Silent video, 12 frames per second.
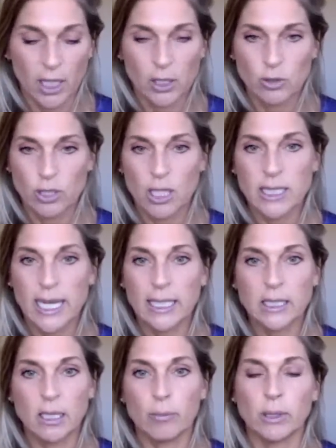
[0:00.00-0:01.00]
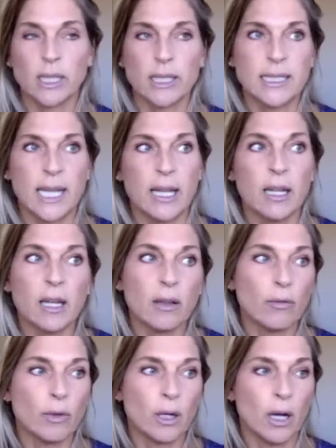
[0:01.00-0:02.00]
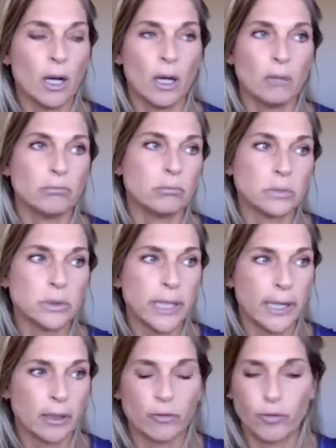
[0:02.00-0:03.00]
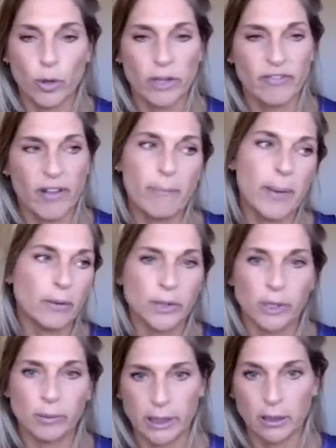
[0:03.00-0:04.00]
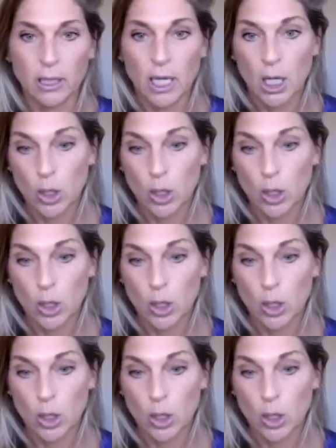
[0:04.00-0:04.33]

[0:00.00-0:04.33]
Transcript: You can take a dumbbell, let's say um, Laird, 45 pound dumbbell.